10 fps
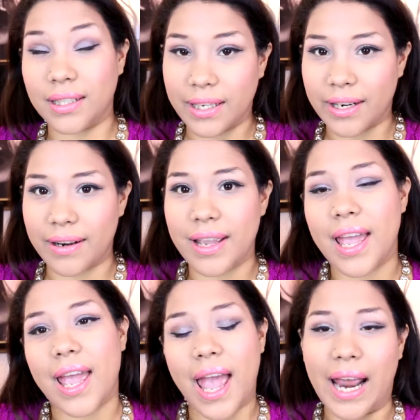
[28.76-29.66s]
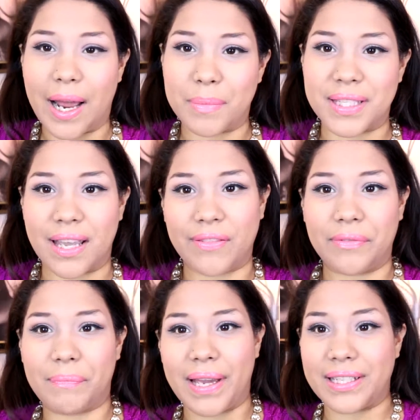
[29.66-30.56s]
year, and I'm
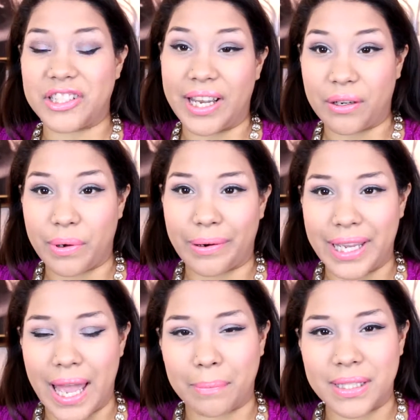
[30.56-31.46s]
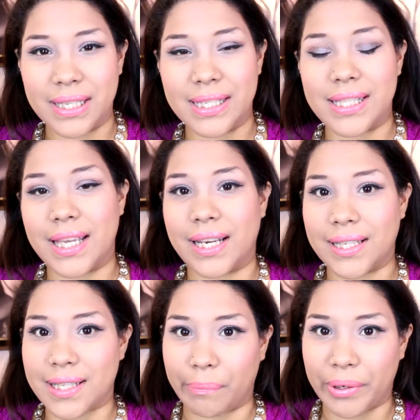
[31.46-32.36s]
saving my January empties in a
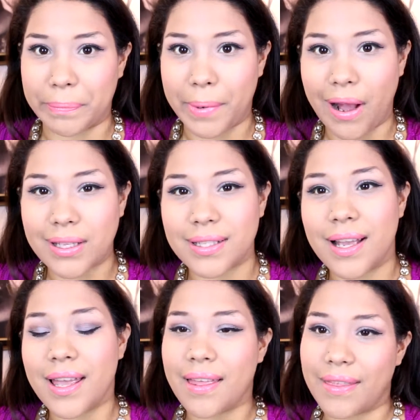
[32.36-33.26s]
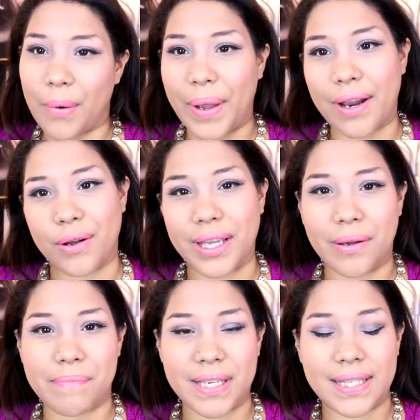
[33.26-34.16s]
separate box. That way I don't get
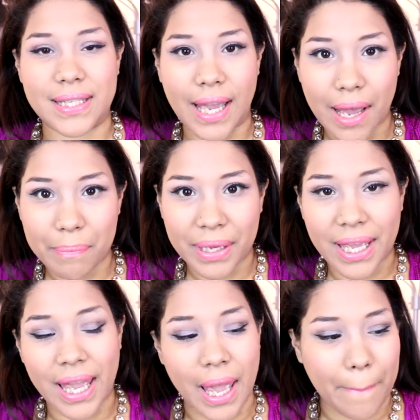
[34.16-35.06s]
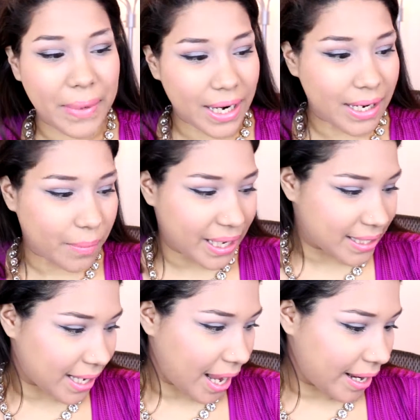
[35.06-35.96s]
them mixed up. But
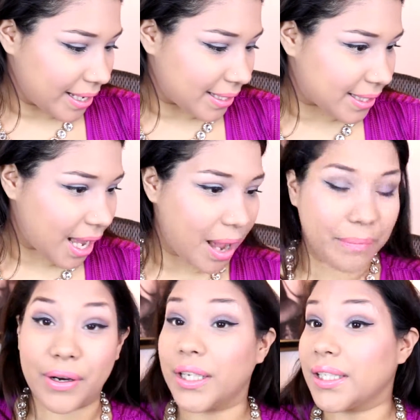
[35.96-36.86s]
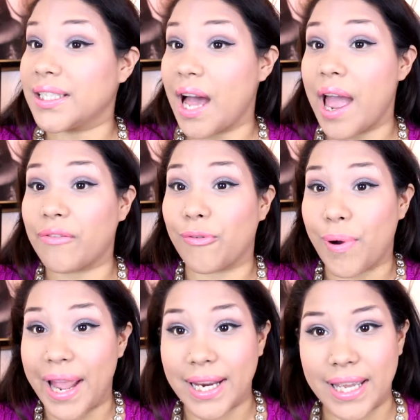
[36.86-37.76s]
anyways guys, I'm gonna dive
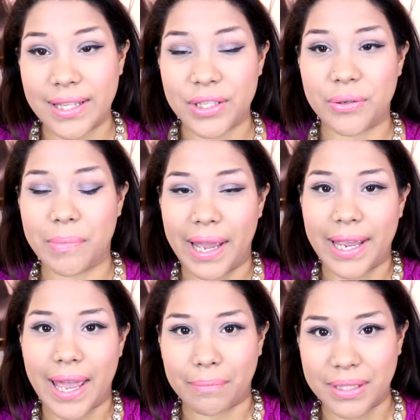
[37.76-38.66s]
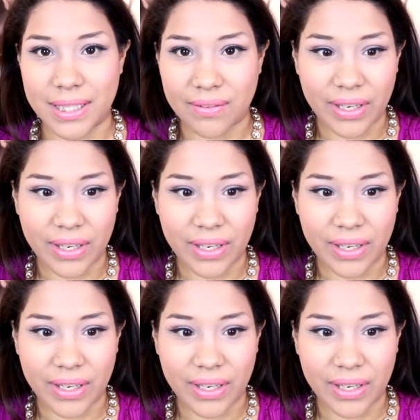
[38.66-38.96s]
right into my empties